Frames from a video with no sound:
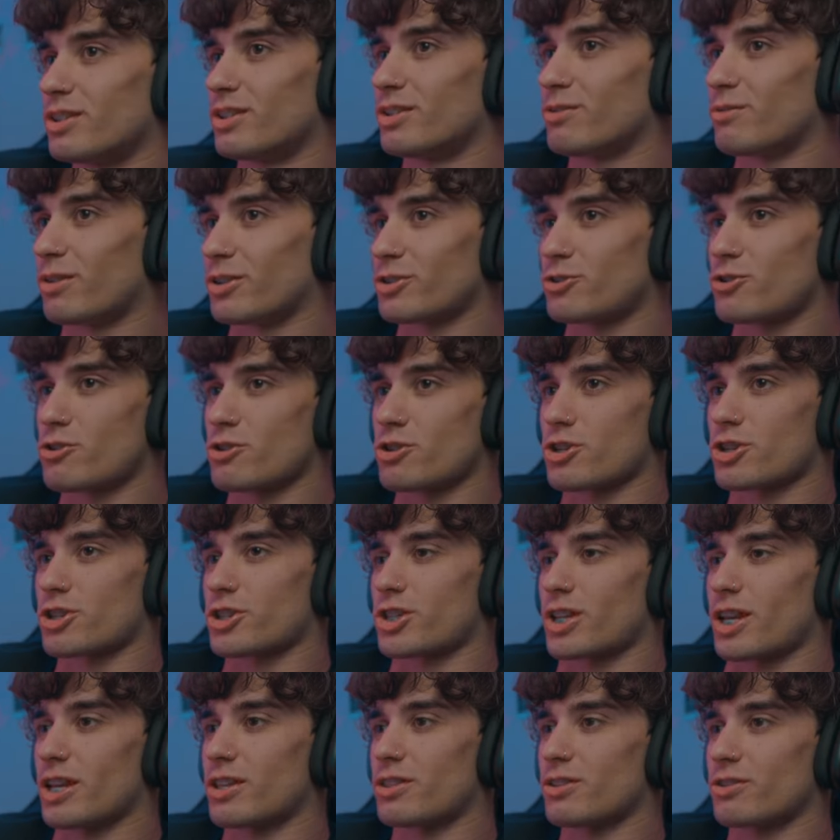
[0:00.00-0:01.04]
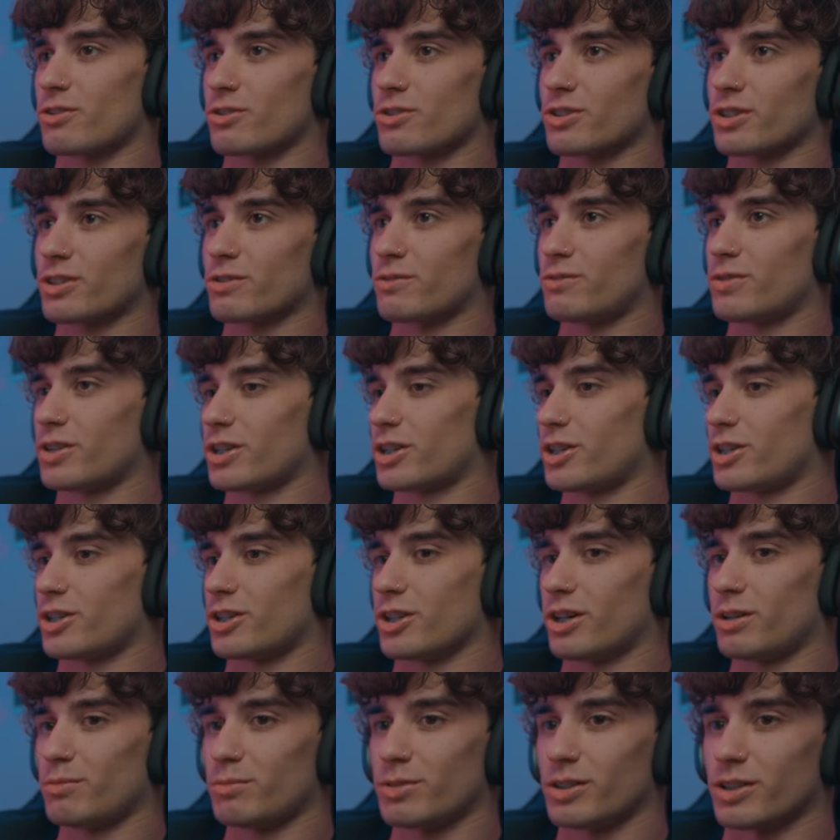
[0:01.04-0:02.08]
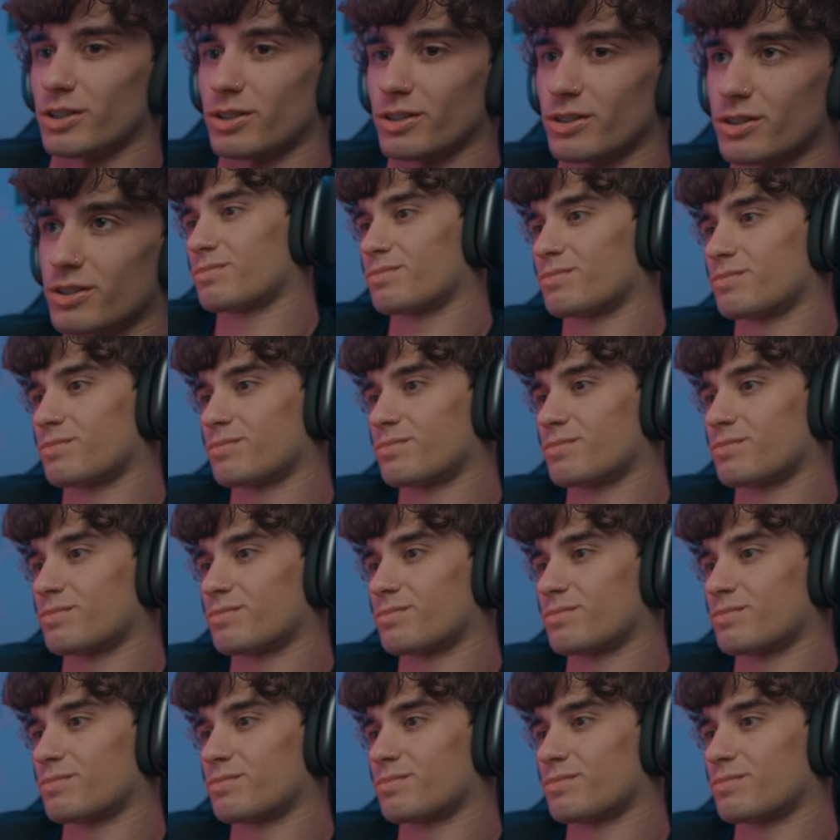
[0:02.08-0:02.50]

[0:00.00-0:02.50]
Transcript: Why'd you just stand there like a fucking dummy?